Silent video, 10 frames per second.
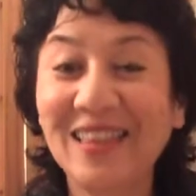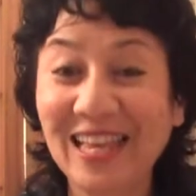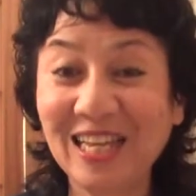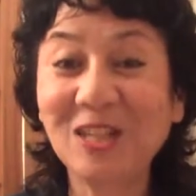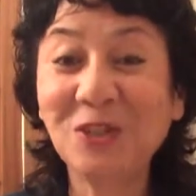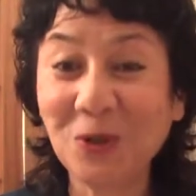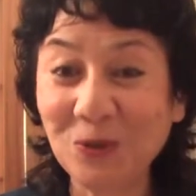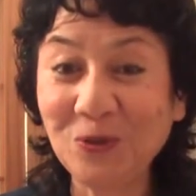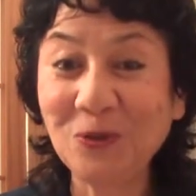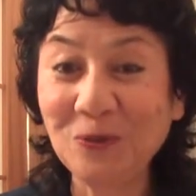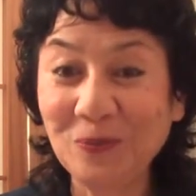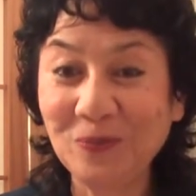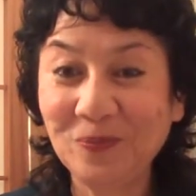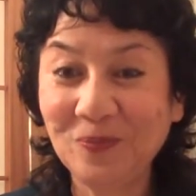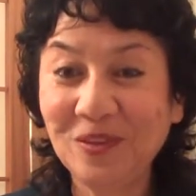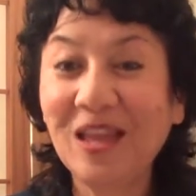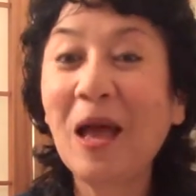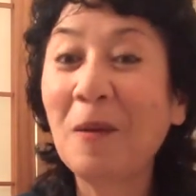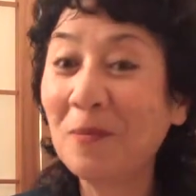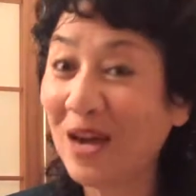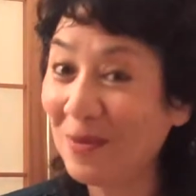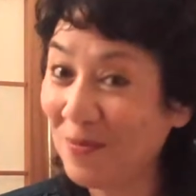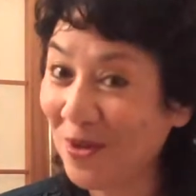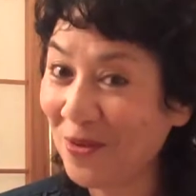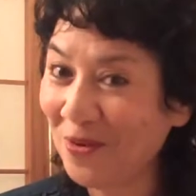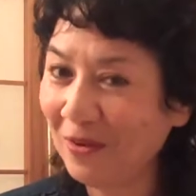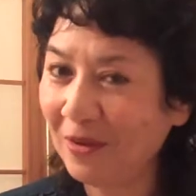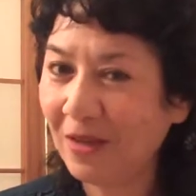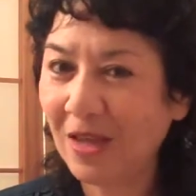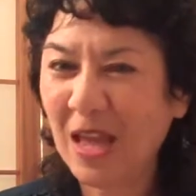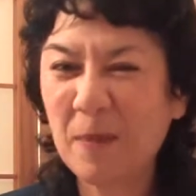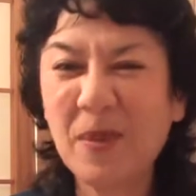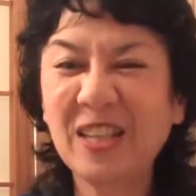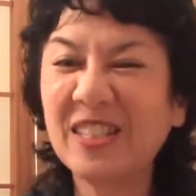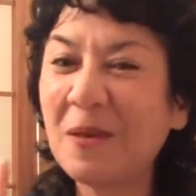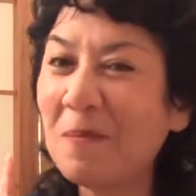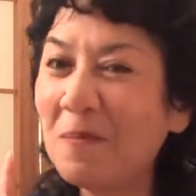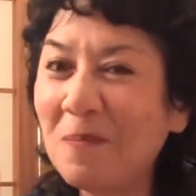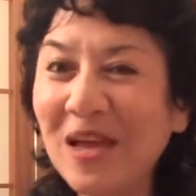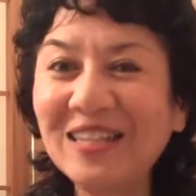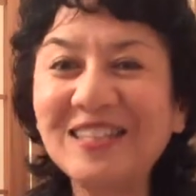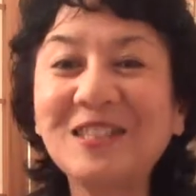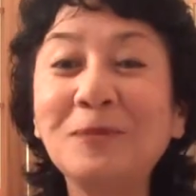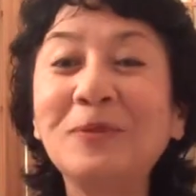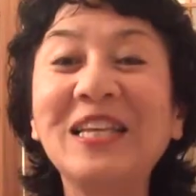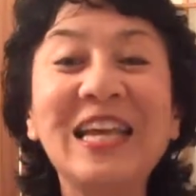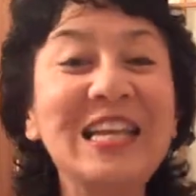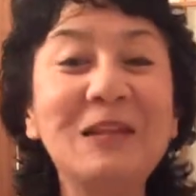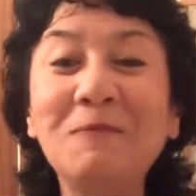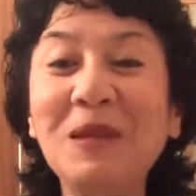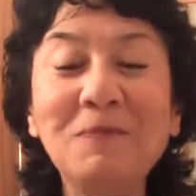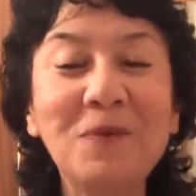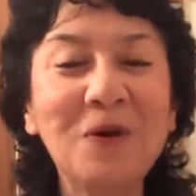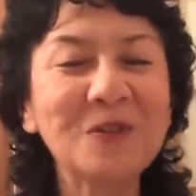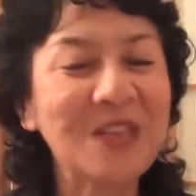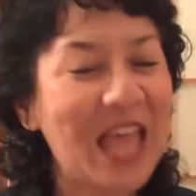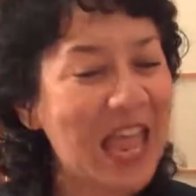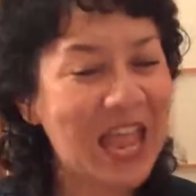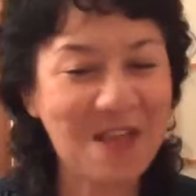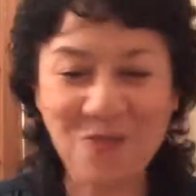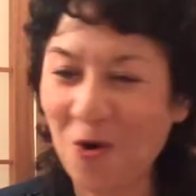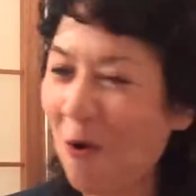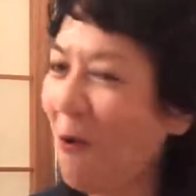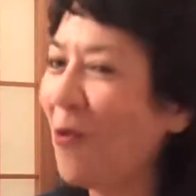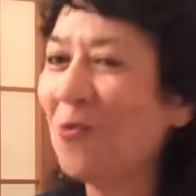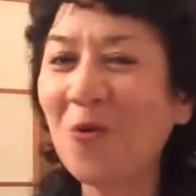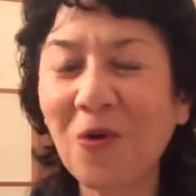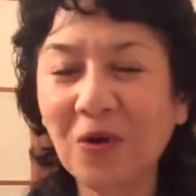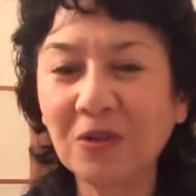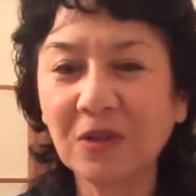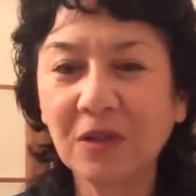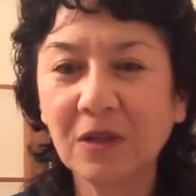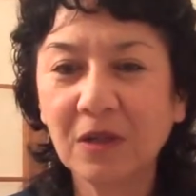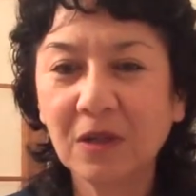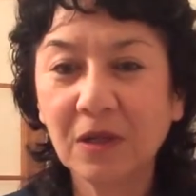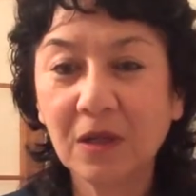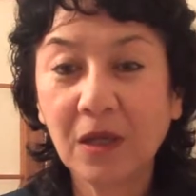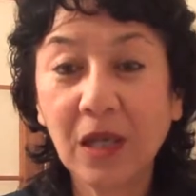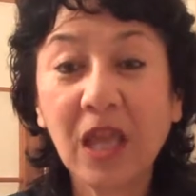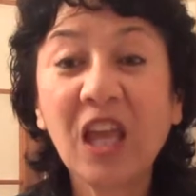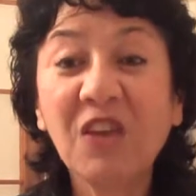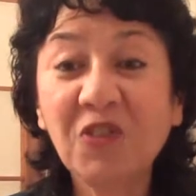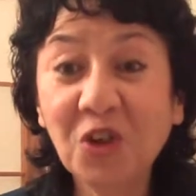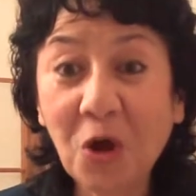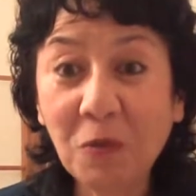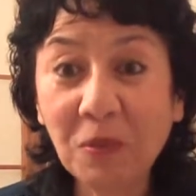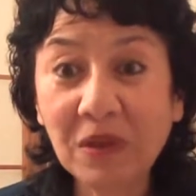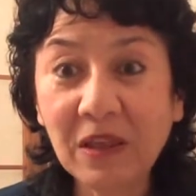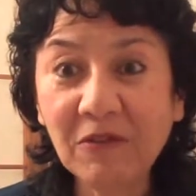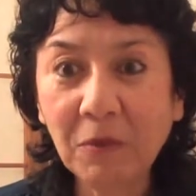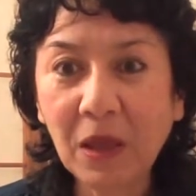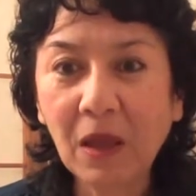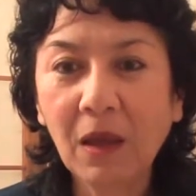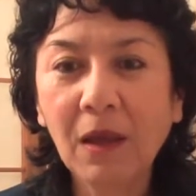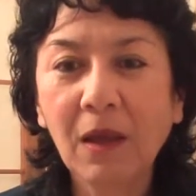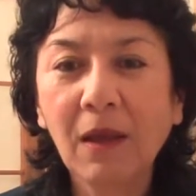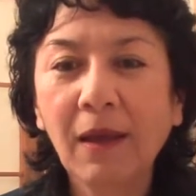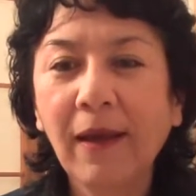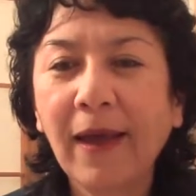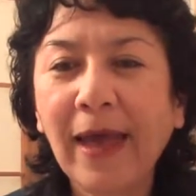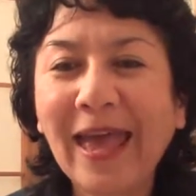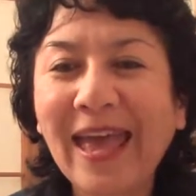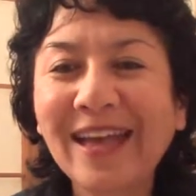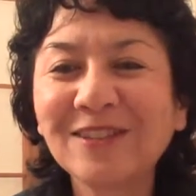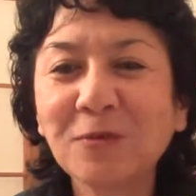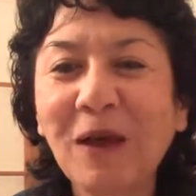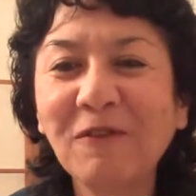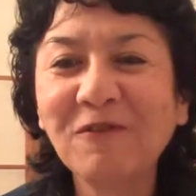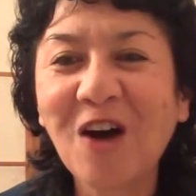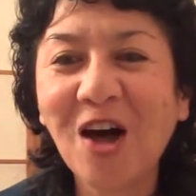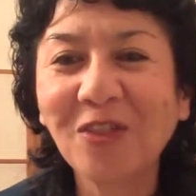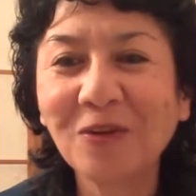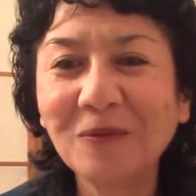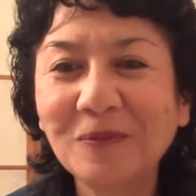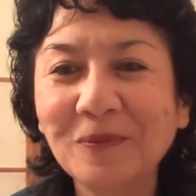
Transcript: Like I told you, my mother makes the best spaghetti and meatballs in the whole world. If you don't believe me, ask my father.